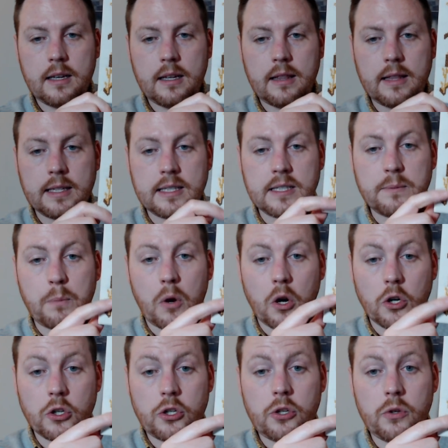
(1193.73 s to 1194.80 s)
This is
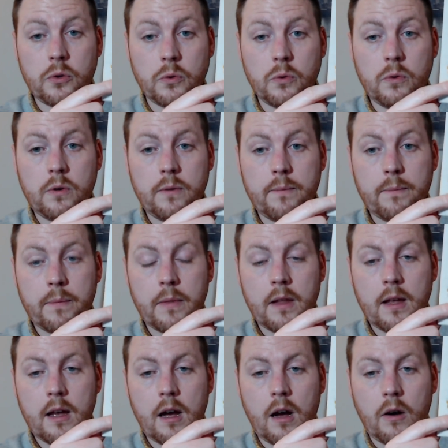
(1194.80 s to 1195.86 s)
part 2
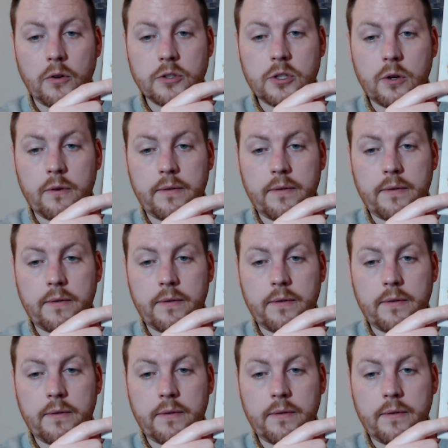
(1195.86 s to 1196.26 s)
also